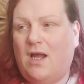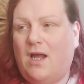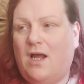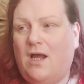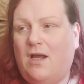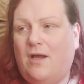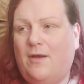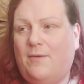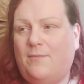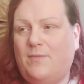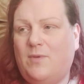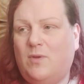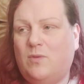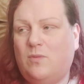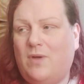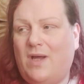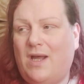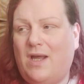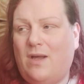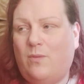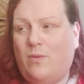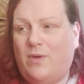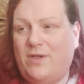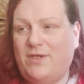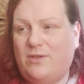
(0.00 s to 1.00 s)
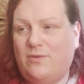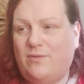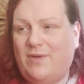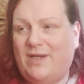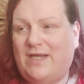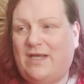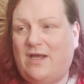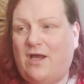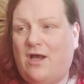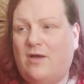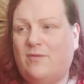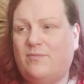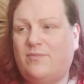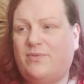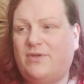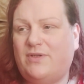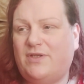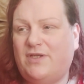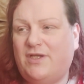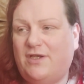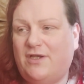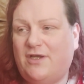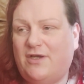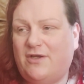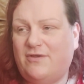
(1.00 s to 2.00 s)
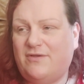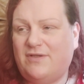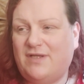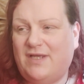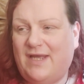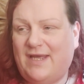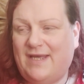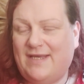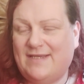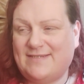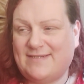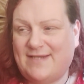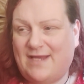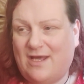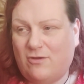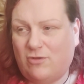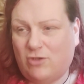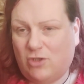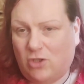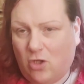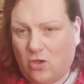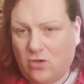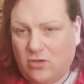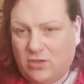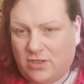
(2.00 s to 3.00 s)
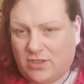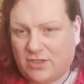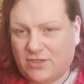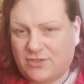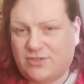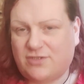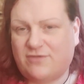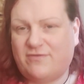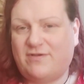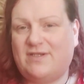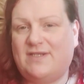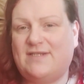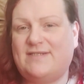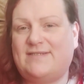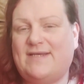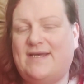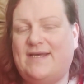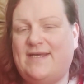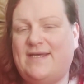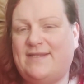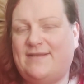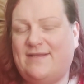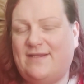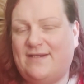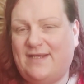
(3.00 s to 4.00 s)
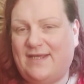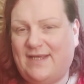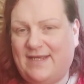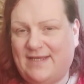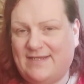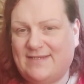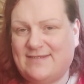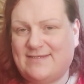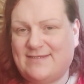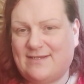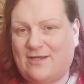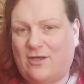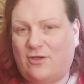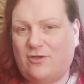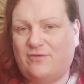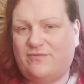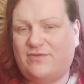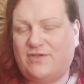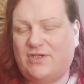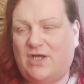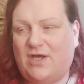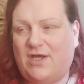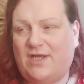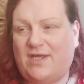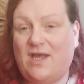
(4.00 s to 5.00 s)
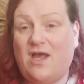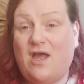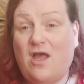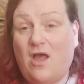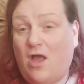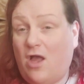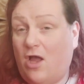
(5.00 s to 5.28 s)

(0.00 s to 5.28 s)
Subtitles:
where when you wake up, you know, it is now longer during the day than it is overnight.